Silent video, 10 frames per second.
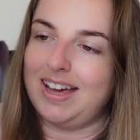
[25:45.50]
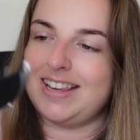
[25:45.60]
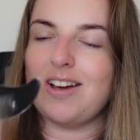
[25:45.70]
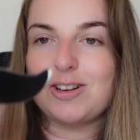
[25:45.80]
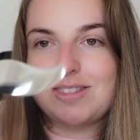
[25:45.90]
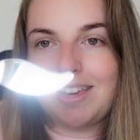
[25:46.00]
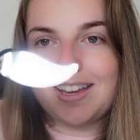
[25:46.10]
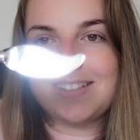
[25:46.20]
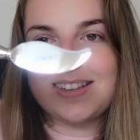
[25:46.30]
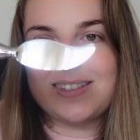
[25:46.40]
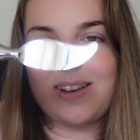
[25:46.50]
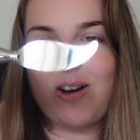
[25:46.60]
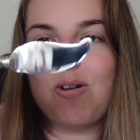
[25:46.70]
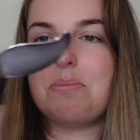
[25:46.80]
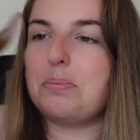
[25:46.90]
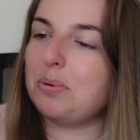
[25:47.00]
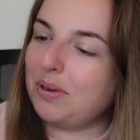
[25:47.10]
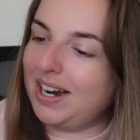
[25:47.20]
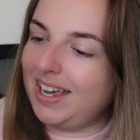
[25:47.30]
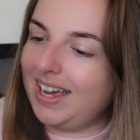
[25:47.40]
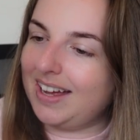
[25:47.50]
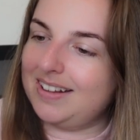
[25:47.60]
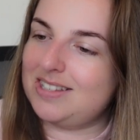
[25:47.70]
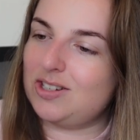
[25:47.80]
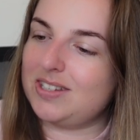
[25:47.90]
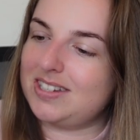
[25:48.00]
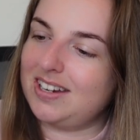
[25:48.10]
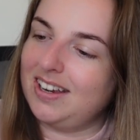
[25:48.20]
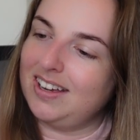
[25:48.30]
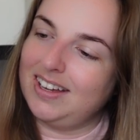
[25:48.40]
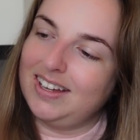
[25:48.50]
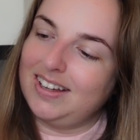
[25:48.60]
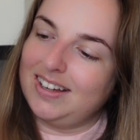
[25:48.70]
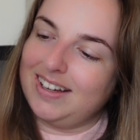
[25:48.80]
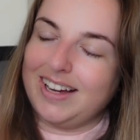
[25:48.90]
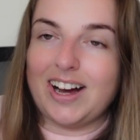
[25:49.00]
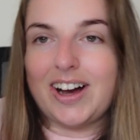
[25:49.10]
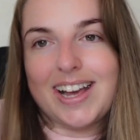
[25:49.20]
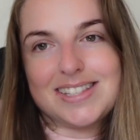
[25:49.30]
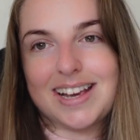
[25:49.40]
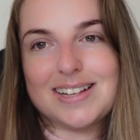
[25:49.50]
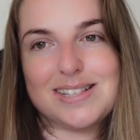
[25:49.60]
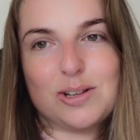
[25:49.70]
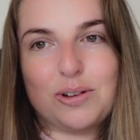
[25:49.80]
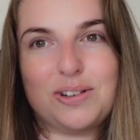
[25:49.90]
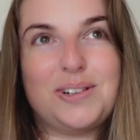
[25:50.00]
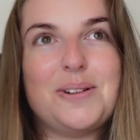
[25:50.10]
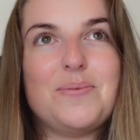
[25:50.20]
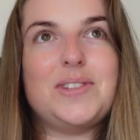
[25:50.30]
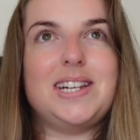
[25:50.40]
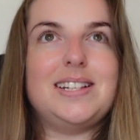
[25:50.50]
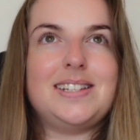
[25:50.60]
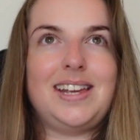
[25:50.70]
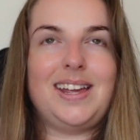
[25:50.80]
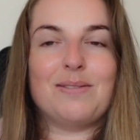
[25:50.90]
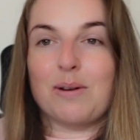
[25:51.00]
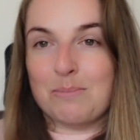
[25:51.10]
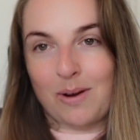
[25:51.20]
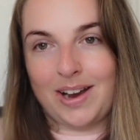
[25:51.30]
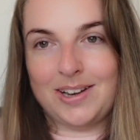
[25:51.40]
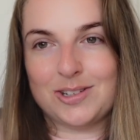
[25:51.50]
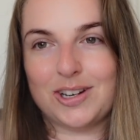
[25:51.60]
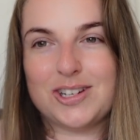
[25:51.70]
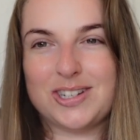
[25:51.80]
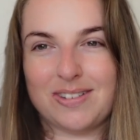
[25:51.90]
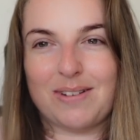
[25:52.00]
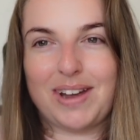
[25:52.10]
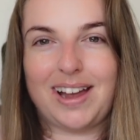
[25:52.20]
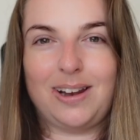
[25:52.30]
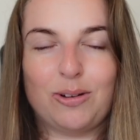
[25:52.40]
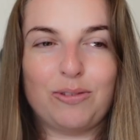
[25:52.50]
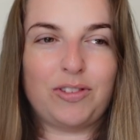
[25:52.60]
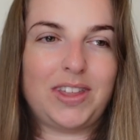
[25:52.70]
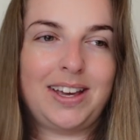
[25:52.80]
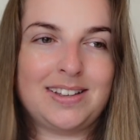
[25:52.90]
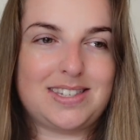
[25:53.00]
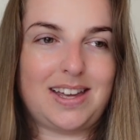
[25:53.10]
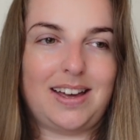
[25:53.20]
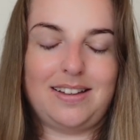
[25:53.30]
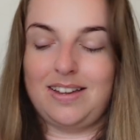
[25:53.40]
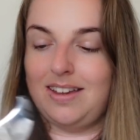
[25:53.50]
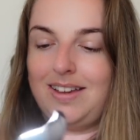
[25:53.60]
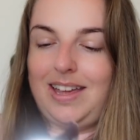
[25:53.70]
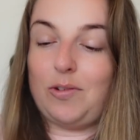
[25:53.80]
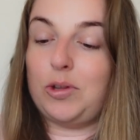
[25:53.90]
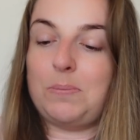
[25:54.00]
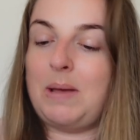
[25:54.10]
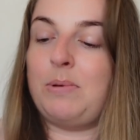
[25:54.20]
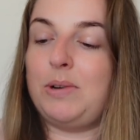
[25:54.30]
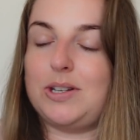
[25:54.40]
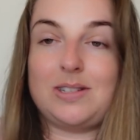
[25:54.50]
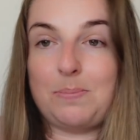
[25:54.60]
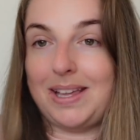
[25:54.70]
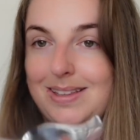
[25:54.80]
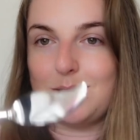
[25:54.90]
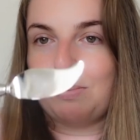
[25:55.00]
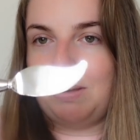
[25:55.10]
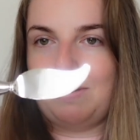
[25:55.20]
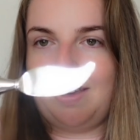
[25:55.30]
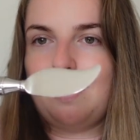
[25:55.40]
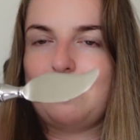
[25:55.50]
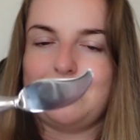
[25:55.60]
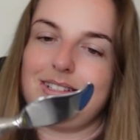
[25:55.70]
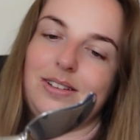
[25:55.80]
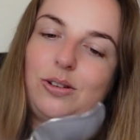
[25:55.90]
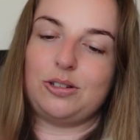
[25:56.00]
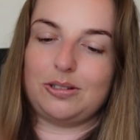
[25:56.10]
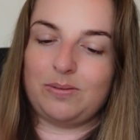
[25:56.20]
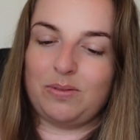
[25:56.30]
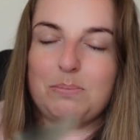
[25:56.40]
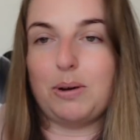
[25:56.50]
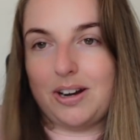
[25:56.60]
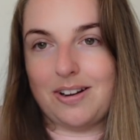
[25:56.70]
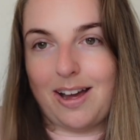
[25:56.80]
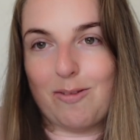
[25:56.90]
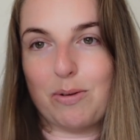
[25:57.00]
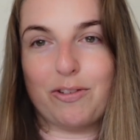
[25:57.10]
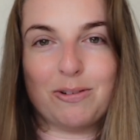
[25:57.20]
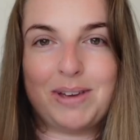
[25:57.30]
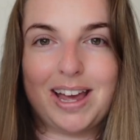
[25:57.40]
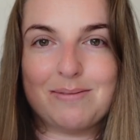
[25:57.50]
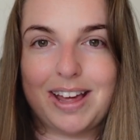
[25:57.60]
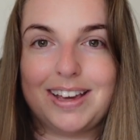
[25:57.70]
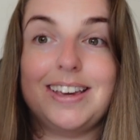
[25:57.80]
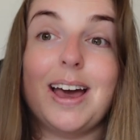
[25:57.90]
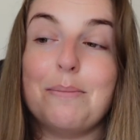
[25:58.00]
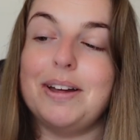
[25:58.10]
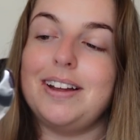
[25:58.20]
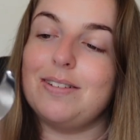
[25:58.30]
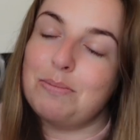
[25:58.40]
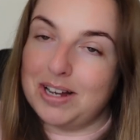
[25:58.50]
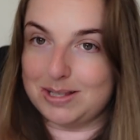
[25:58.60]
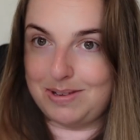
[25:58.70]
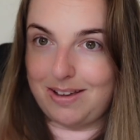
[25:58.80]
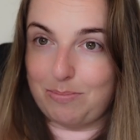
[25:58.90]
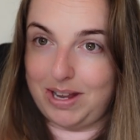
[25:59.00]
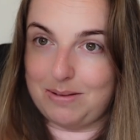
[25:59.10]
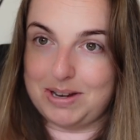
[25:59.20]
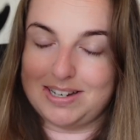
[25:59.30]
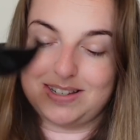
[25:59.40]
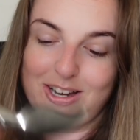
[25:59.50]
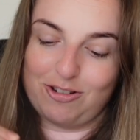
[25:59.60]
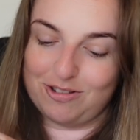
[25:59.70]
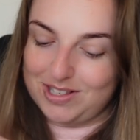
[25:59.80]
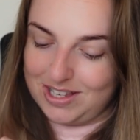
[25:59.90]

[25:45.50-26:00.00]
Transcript: And yeah, I just think it's so pretty, and it's just, it's like a subtle Disney reminder, you know, that way I love things that if other people were just to pick this up, they'd be like, oh, it's cool butter knife. But for me, I'm like, yeah, but it reminds me of being on my Disney cruise.